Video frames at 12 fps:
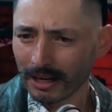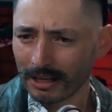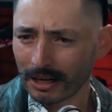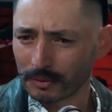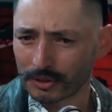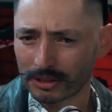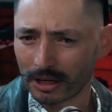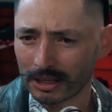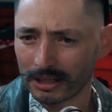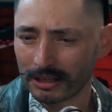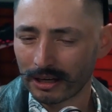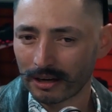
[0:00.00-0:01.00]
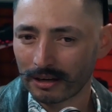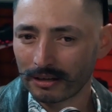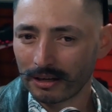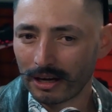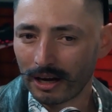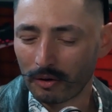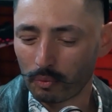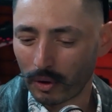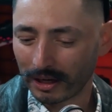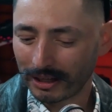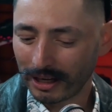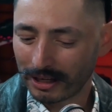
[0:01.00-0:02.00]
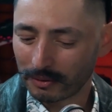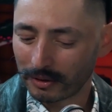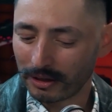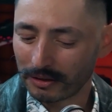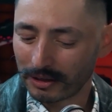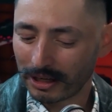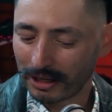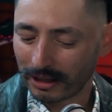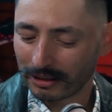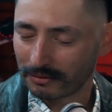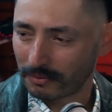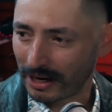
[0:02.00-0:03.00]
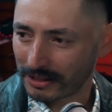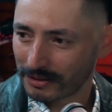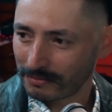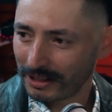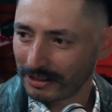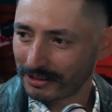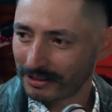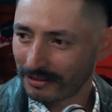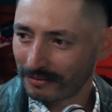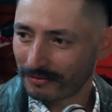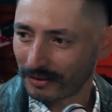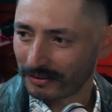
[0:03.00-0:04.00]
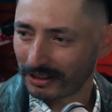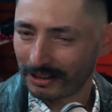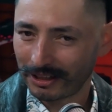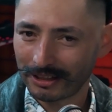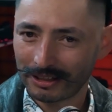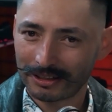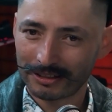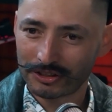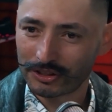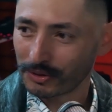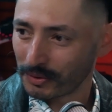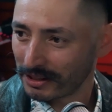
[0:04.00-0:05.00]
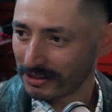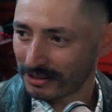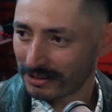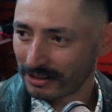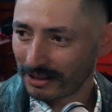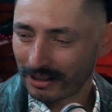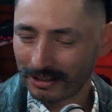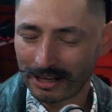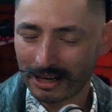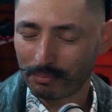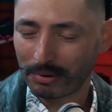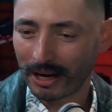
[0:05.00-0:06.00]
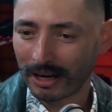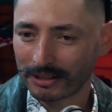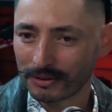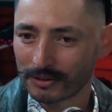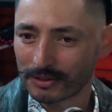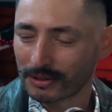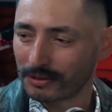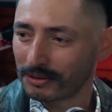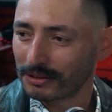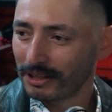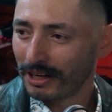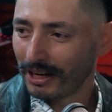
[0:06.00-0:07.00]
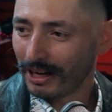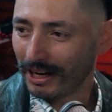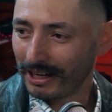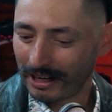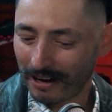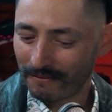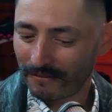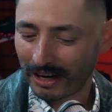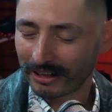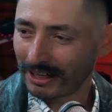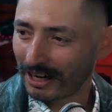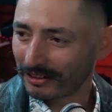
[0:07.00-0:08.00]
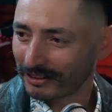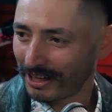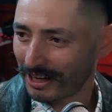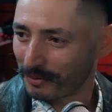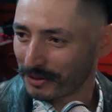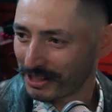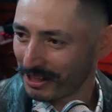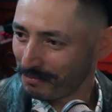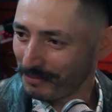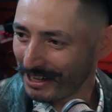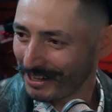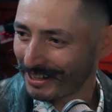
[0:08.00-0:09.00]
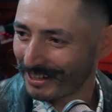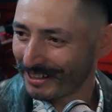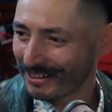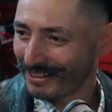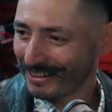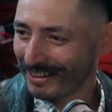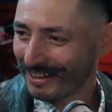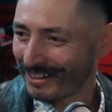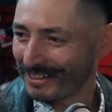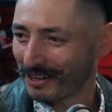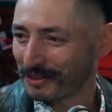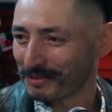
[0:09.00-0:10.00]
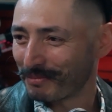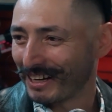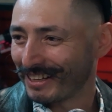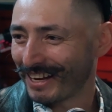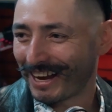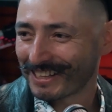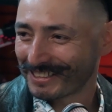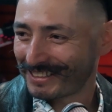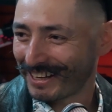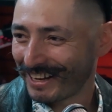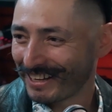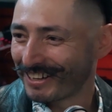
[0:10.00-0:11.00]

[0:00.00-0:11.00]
and I was studying there. And one day they were looking at the resumes from the students that applied to the school, and they find out that I was in media. And that was my last day